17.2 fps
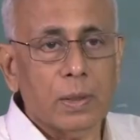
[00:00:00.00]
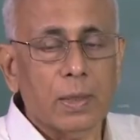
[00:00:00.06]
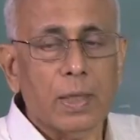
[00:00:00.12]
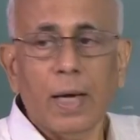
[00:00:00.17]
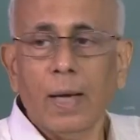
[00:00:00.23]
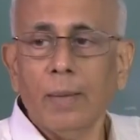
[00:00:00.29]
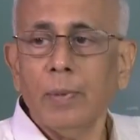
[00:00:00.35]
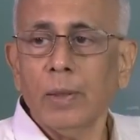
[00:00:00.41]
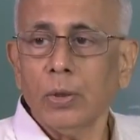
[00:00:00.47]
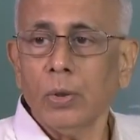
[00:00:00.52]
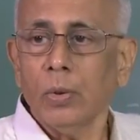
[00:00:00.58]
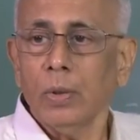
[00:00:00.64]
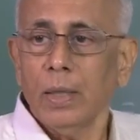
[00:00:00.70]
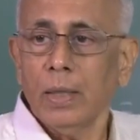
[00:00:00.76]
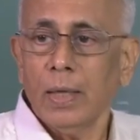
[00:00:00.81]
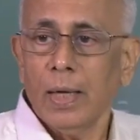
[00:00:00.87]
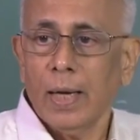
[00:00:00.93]
the
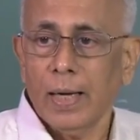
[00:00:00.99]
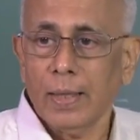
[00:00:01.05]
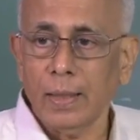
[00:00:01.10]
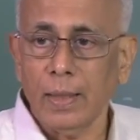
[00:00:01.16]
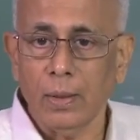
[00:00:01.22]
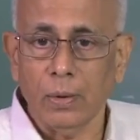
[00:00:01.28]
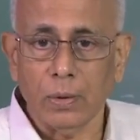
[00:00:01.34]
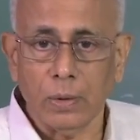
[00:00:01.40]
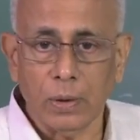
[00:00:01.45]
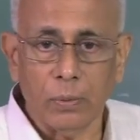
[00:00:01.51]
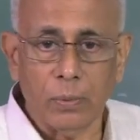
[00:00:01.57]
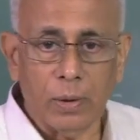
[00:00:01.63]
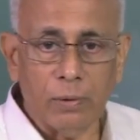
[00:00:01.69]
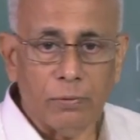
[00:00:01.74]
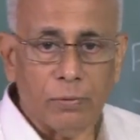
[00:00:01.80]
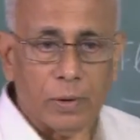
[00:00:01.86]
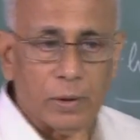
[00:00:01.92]
Hamiltonian acting on the
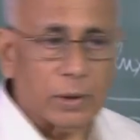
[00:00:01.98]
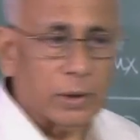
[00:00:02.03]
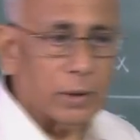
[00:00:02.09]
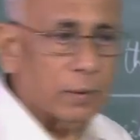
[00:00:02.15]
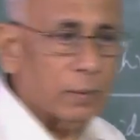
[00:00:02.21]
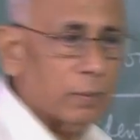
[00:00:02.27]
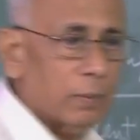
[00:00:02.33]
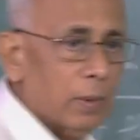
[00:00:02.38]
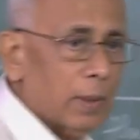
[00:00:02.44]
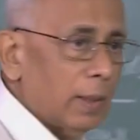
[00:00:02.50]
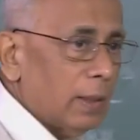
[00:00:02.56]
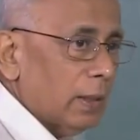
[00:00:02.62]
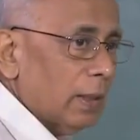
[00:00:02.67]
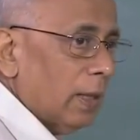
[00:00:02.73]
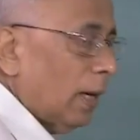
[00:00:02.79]
wave function right. The